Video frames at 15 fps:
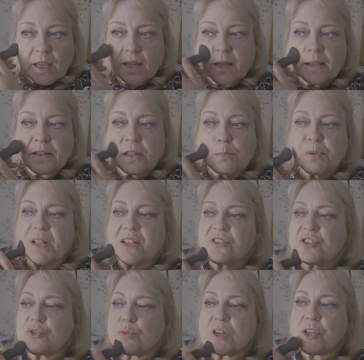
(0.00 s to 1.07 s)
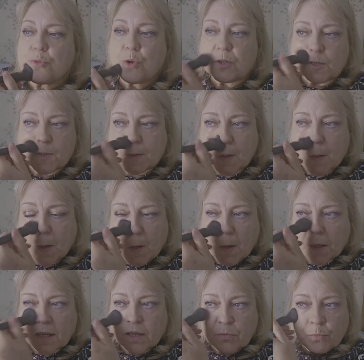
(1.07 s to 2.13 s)
in the places where you want to
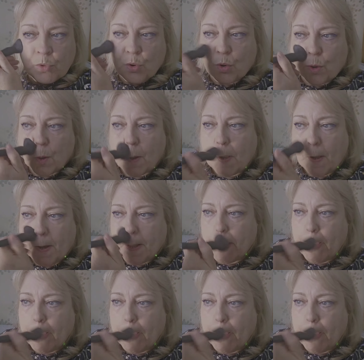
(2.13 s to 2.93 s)
target more,